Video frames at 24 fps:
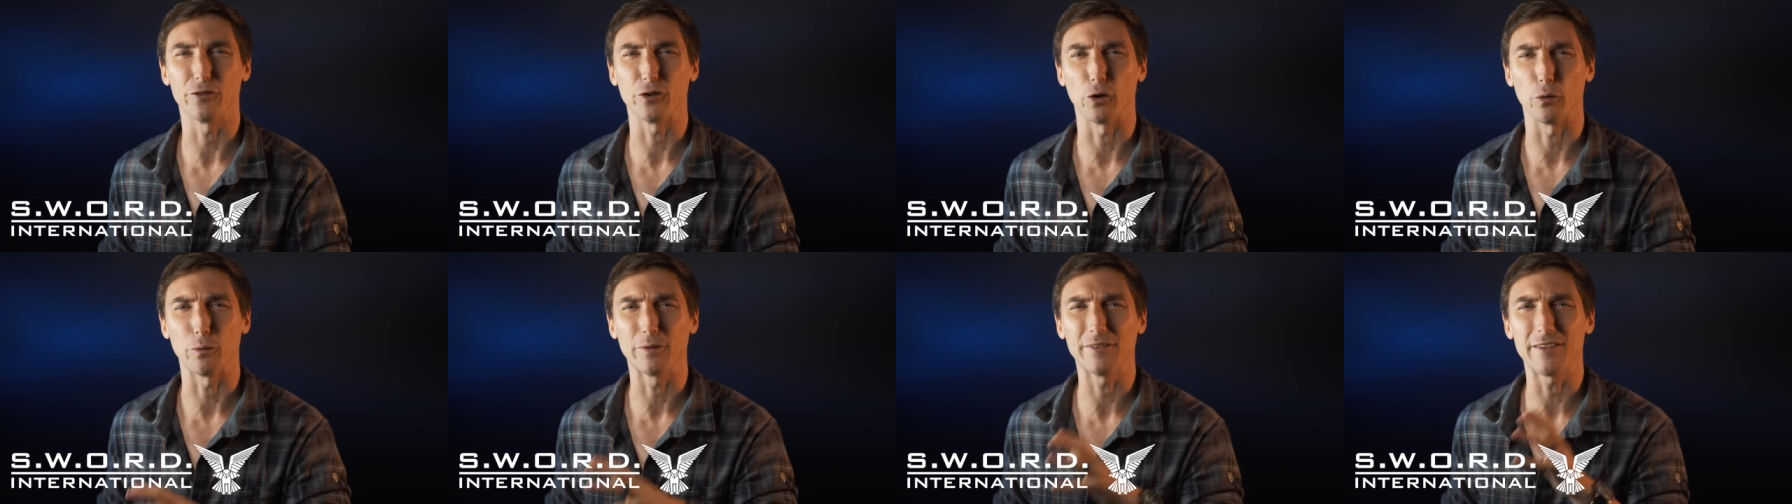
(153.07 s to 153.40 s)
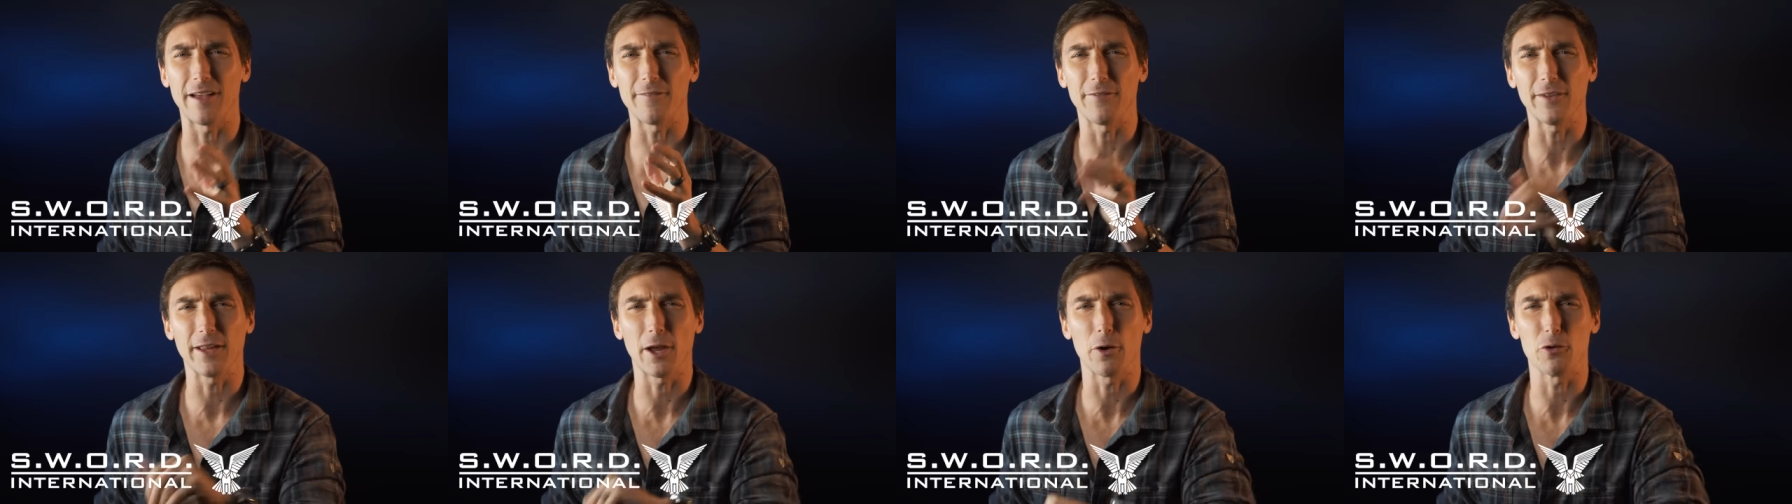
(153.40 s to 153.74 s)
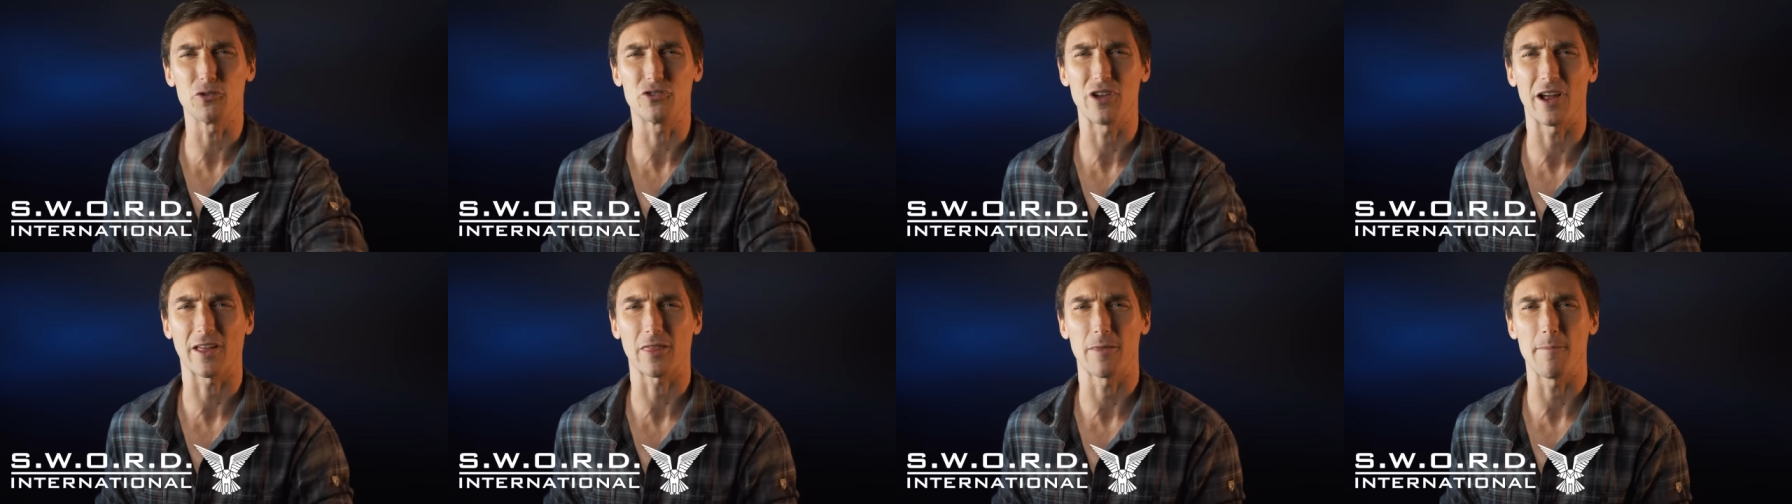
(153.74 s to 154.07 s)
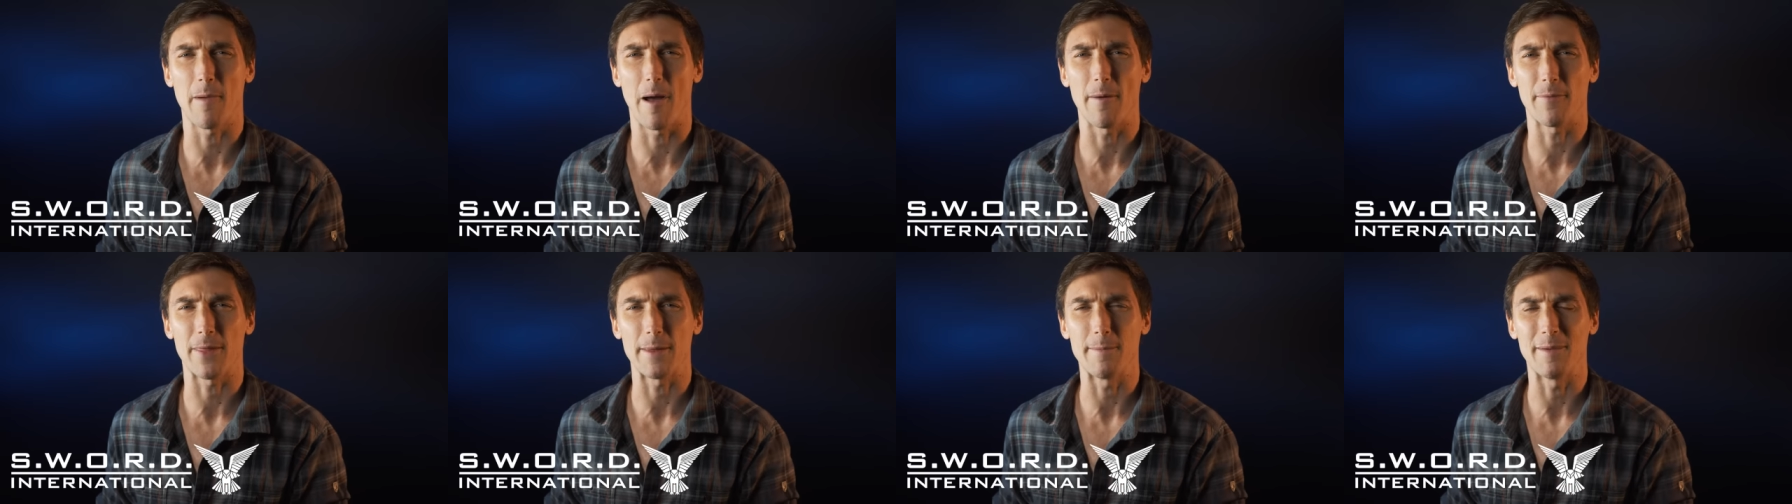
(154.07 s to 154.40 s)
So definitely go check
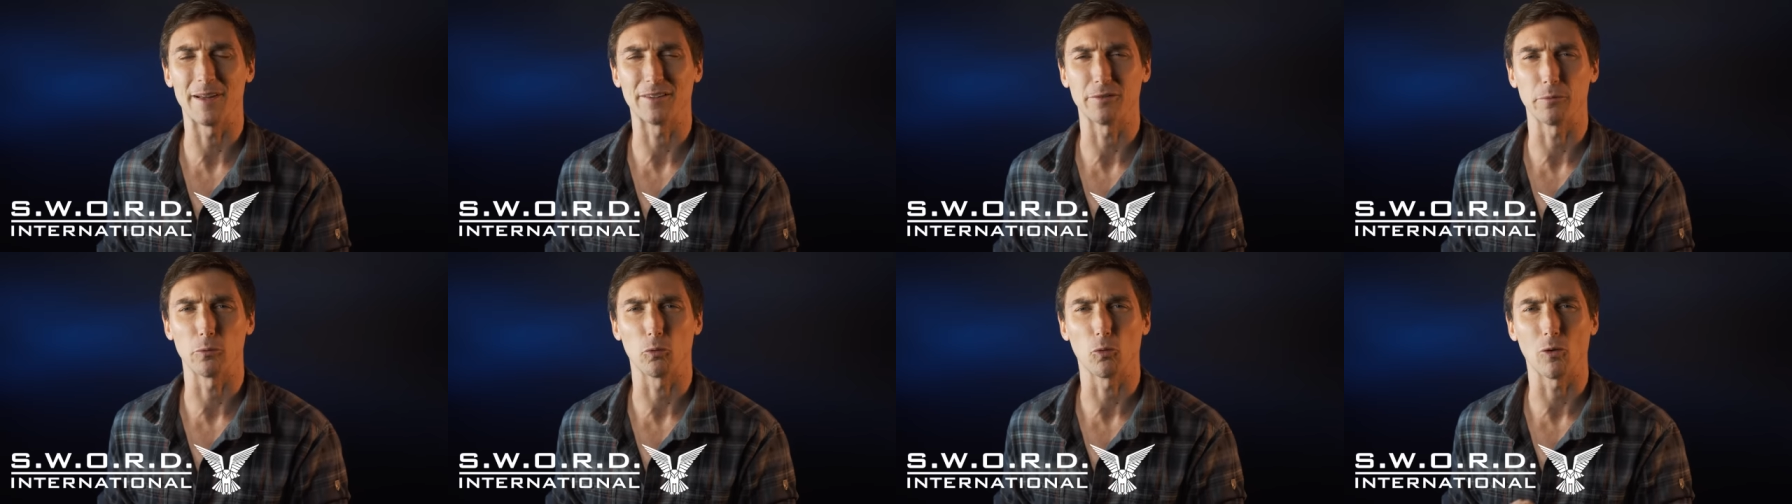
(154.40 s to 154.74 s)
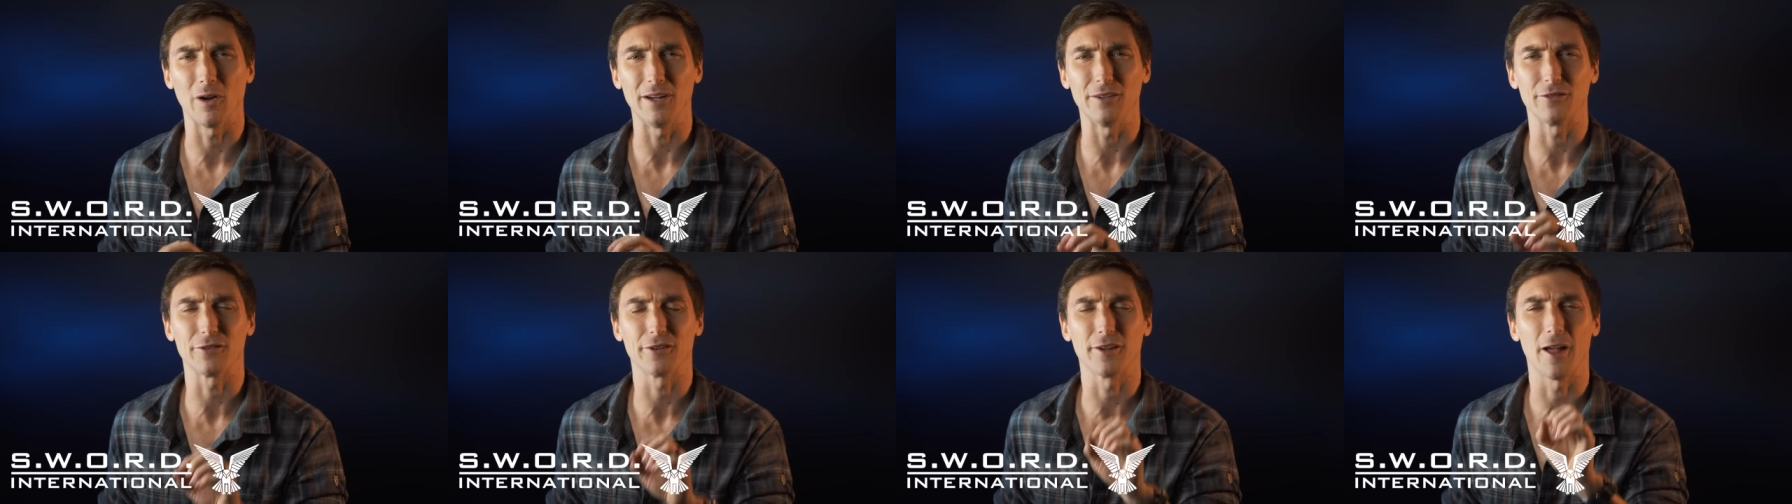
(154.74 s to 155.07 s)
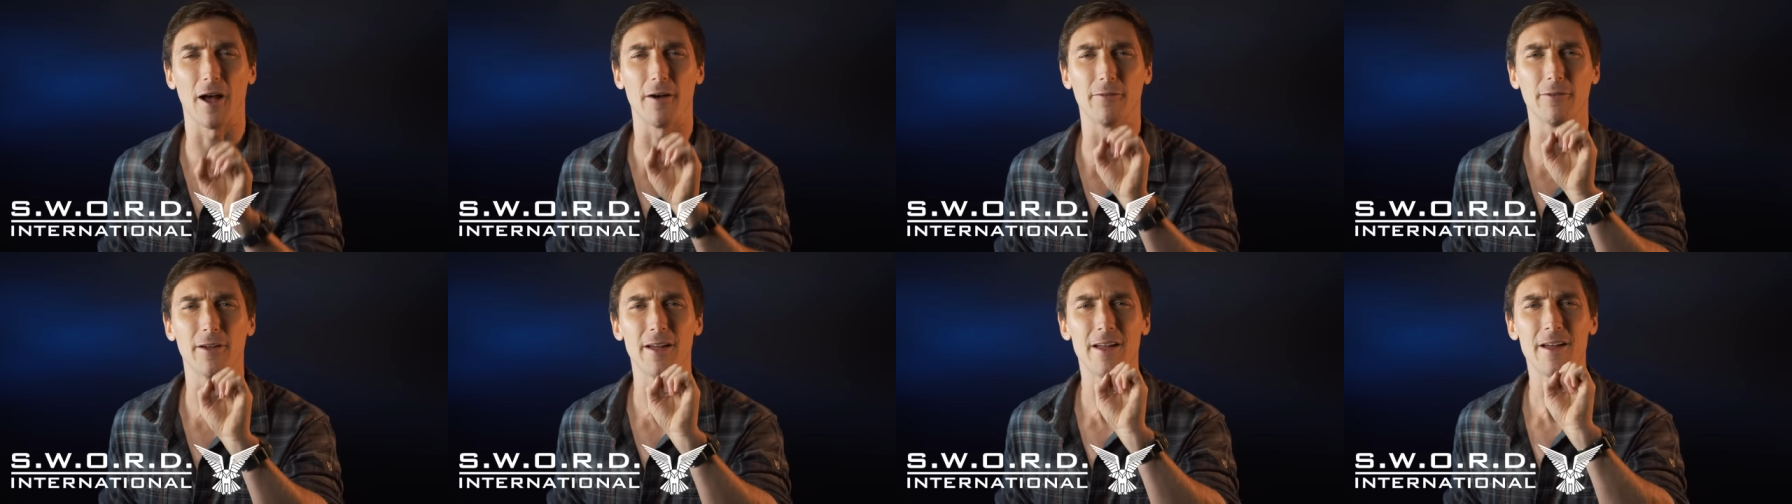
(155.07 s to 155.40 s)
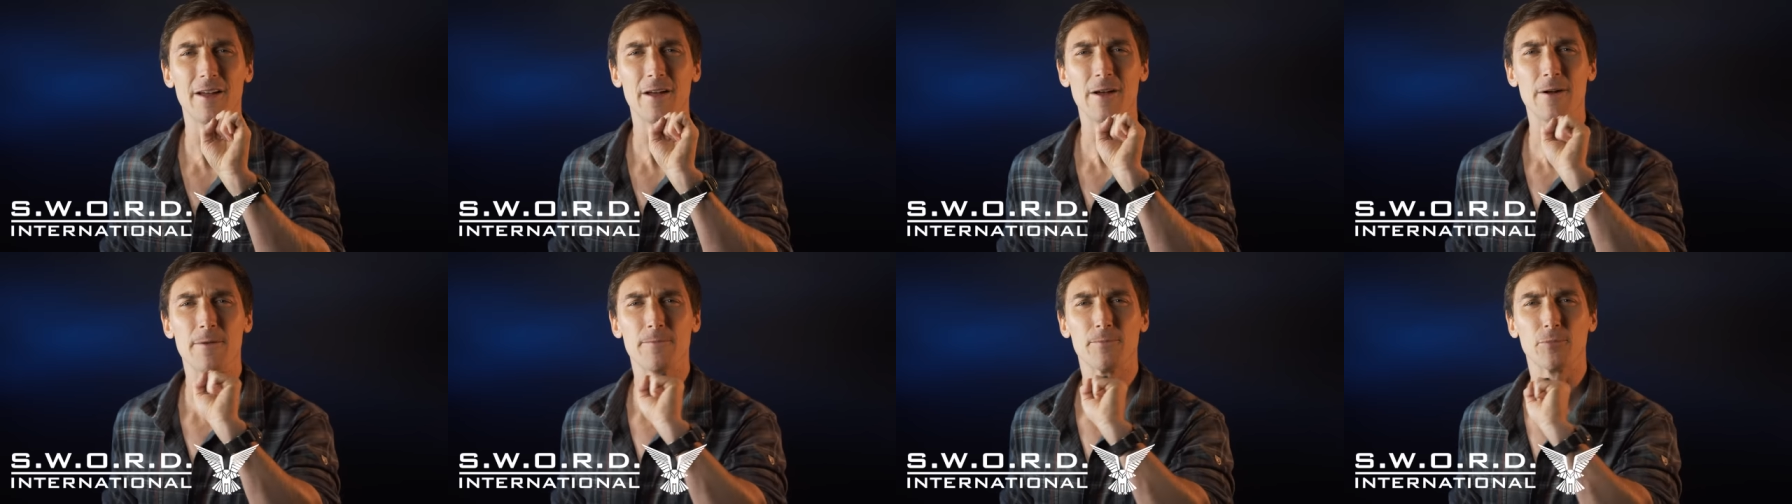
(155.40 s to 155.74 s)
them out. They make some great
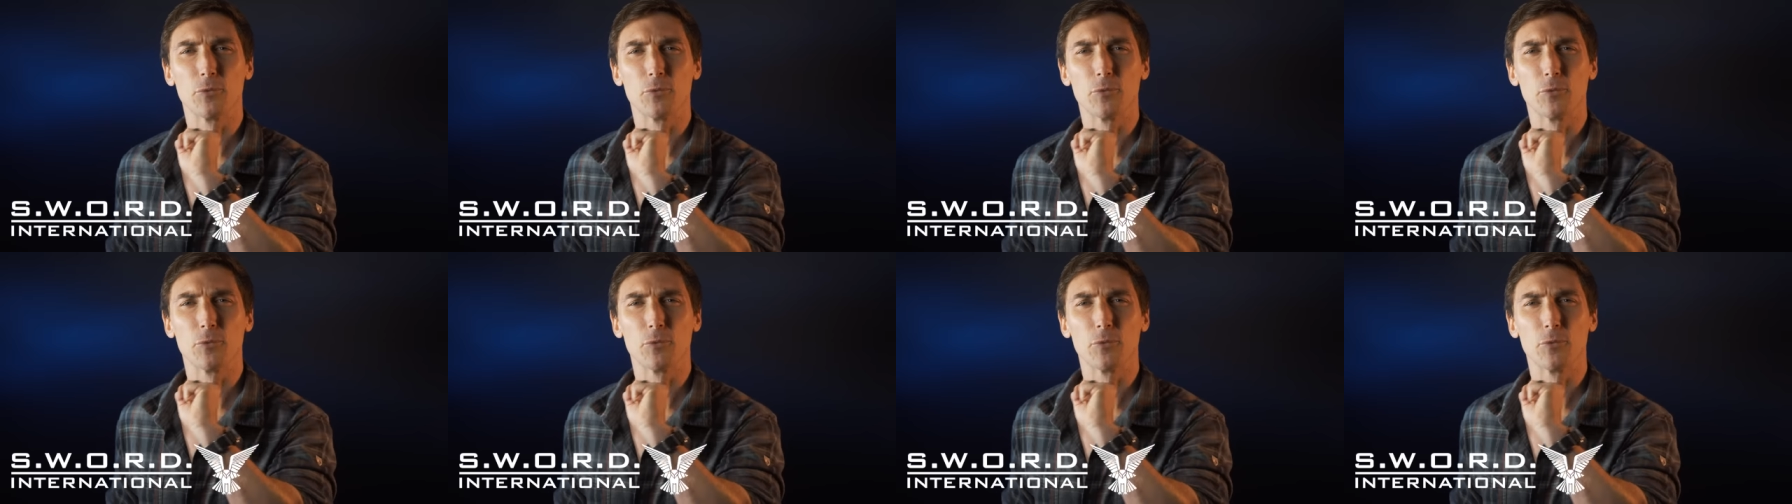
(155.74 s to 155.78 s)
stuff.